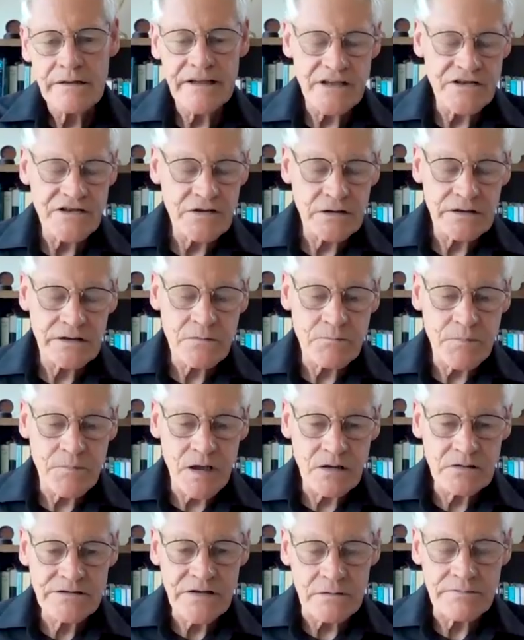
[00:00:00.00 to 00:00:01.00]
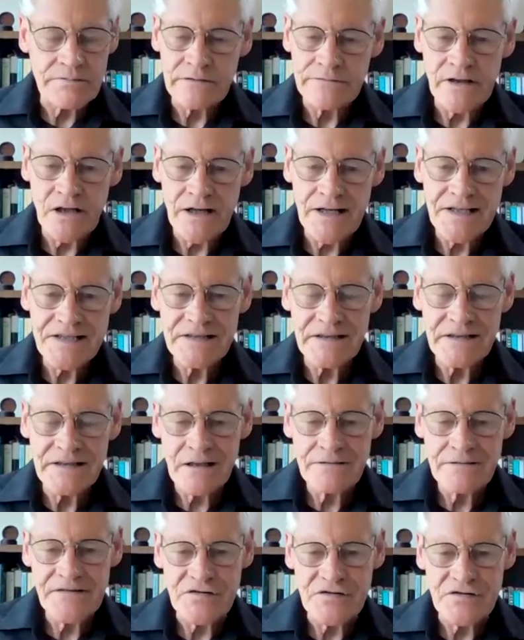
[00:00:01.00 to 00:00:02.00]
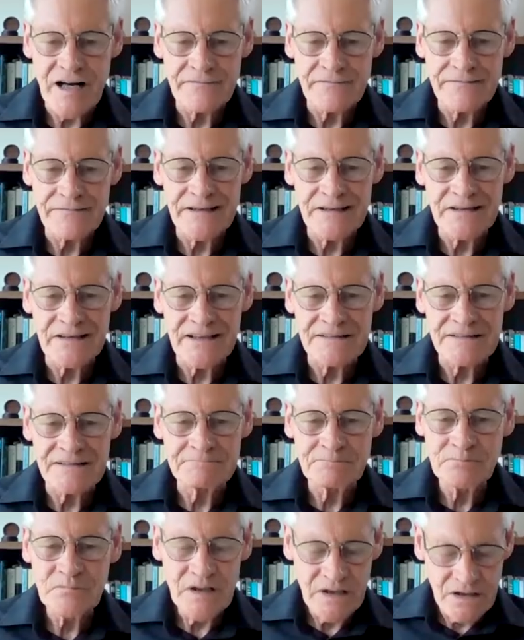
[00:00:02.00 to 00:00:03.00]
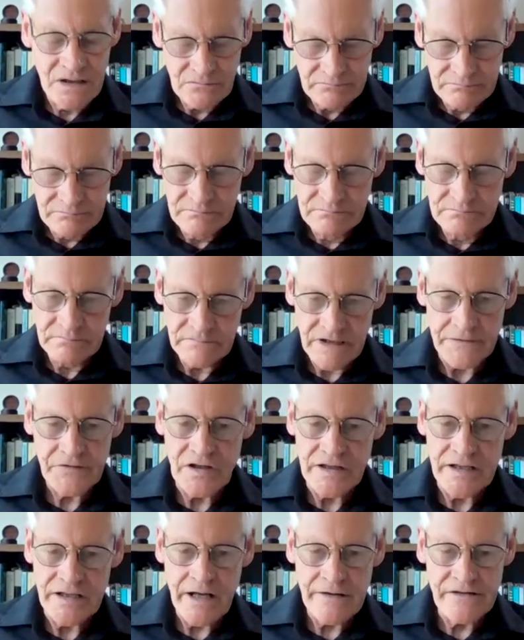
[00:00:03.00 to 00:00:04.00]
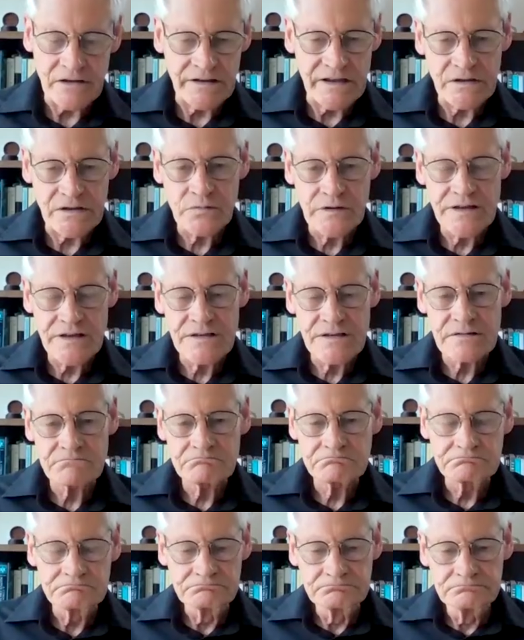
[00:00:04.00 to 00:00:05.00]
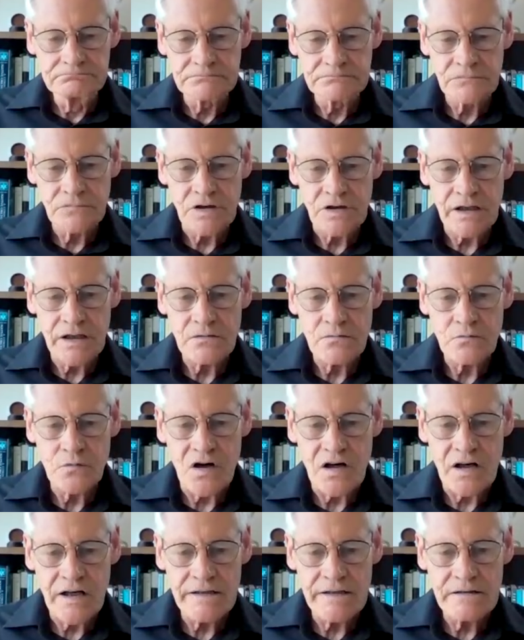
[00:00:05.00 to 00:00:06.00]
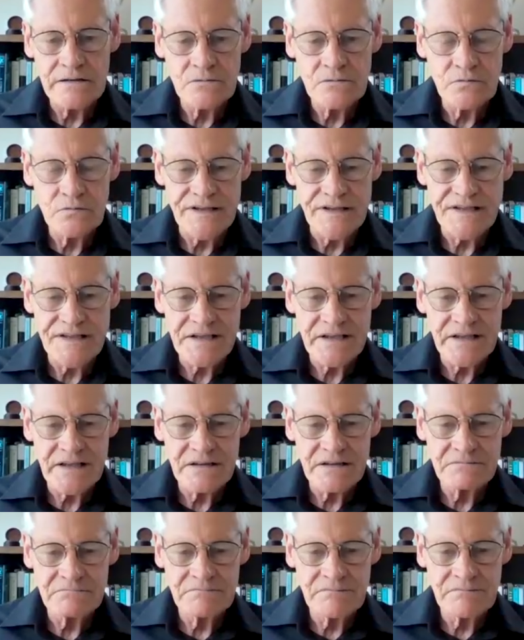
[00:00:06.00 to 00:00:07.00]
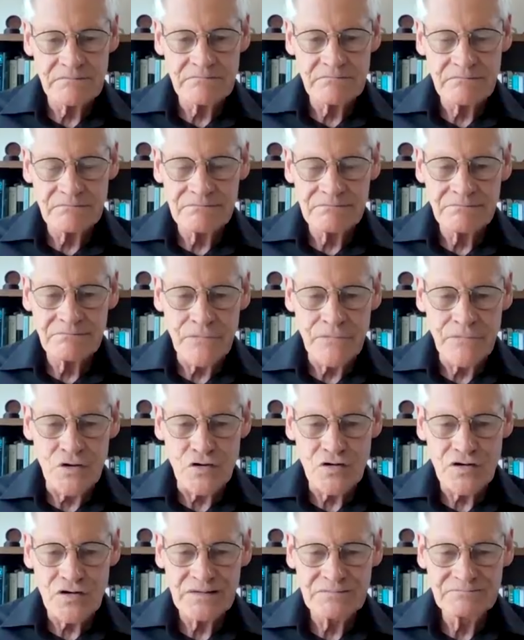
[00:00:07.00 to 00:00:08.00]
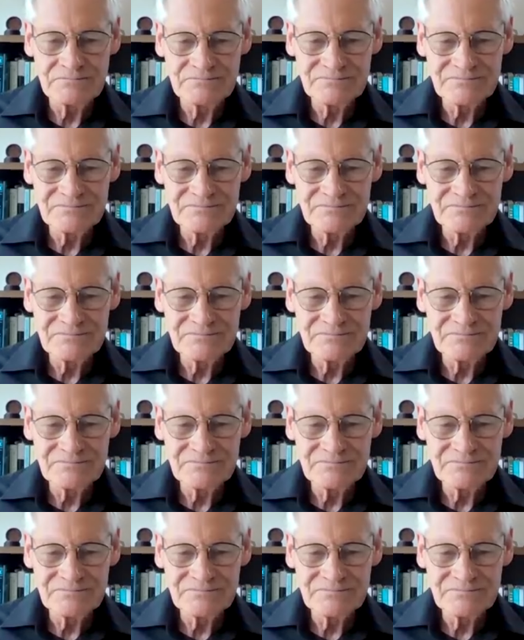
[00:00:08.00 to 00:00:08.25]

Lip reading: And then you've got the bottle top device, if you're traveling, and if you've got other liquids like wine, whiskey, milk,